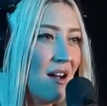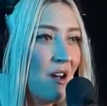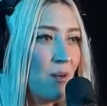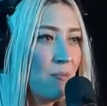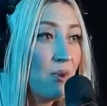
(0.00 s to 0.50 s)

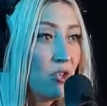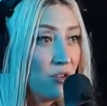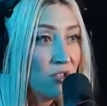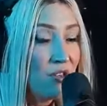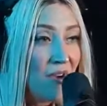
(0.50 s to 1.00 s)
But
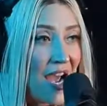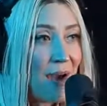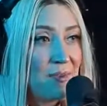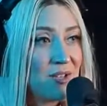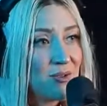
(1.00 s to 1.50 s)
usually what
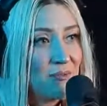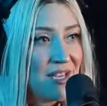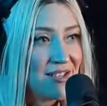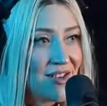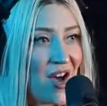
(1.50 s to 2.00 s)
happens with
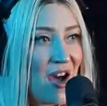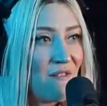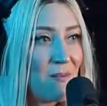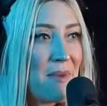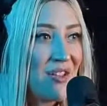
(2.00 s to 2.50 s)
me is I'll
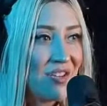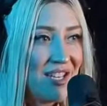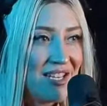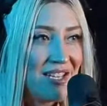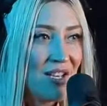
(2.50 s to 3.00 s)
have a
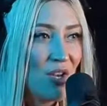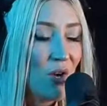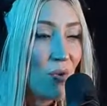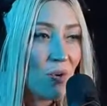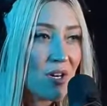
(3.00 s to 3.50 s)
melody
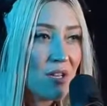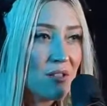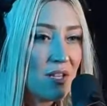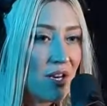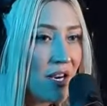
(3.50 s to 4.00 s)
or a
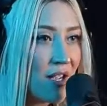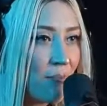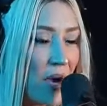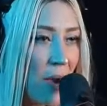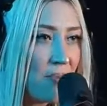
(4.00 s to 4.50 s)
lyric
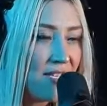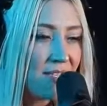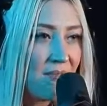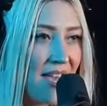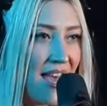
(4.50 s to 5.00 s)
pop
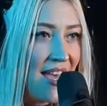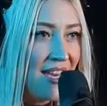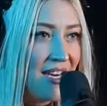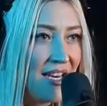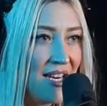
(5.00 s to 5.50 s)
into my
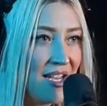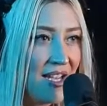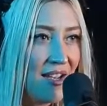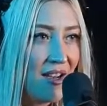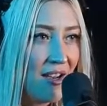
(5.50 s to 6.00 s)
head.
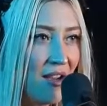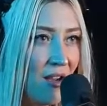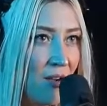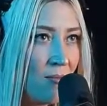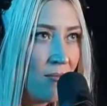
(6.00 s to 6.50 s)

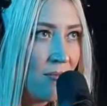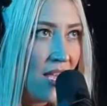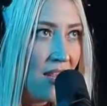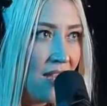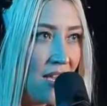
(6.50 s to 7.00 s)
And
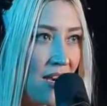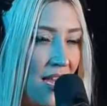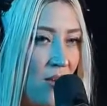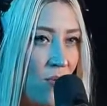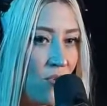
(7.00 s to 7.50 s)
then
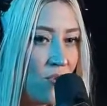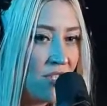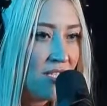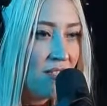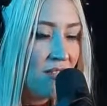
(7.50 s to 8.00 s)
I will,
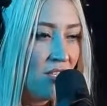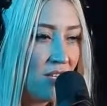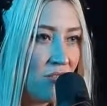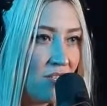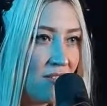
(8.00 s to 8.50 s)
you
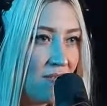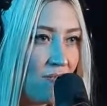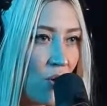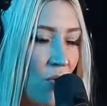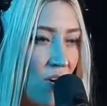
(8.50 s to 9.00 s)
know, just
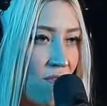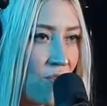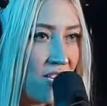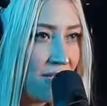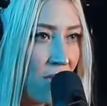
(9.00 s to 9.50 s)
record a
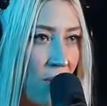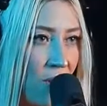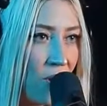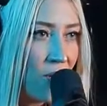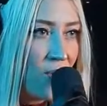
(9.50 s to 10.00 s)
voice
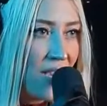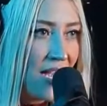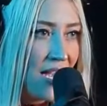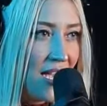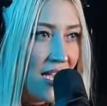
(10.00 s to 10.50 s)
memo
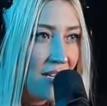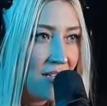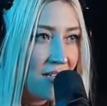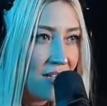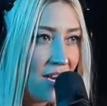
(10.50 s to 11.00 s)

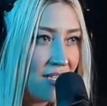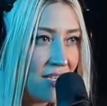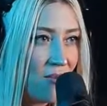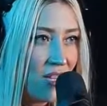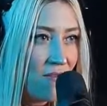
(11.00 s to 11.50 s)
and kind of
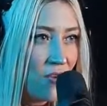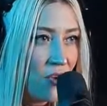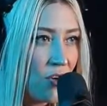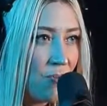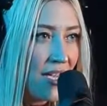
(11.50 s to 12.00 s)
sit with it for a
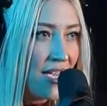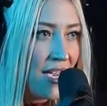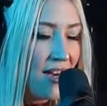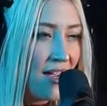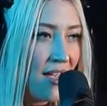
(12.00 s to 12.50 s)
little bit
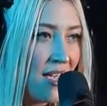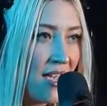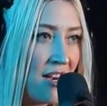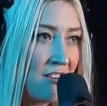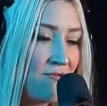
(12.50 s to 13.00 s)

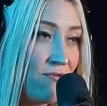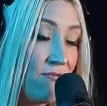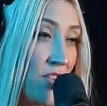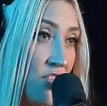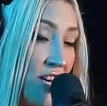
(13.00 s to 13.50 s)
and
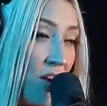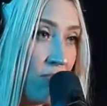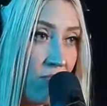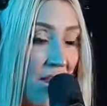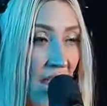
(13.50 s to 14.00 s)
flesh it out
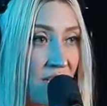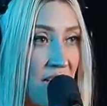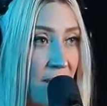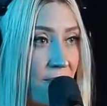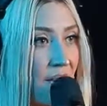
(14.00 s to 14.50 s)
when I have
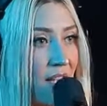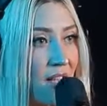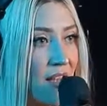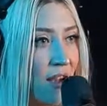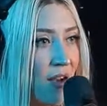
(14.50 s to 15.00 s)
time.
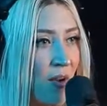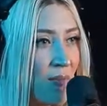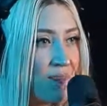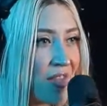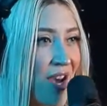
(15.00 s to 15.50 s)

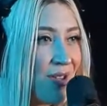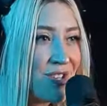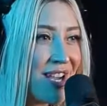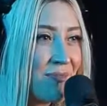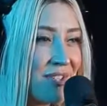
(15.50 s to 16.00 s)
Other
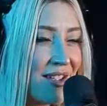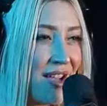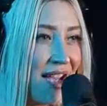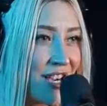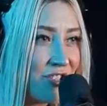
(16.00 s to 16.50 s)
times, like
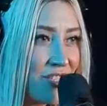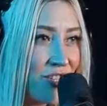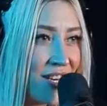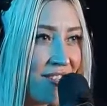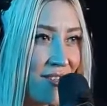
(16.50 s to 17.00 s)
I actually
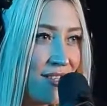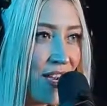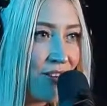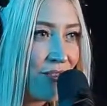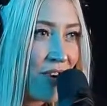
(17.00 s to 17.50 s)
try to sit
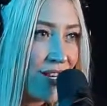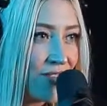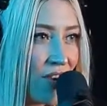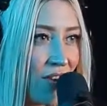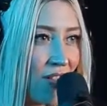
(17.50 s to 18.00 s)
down and write a song.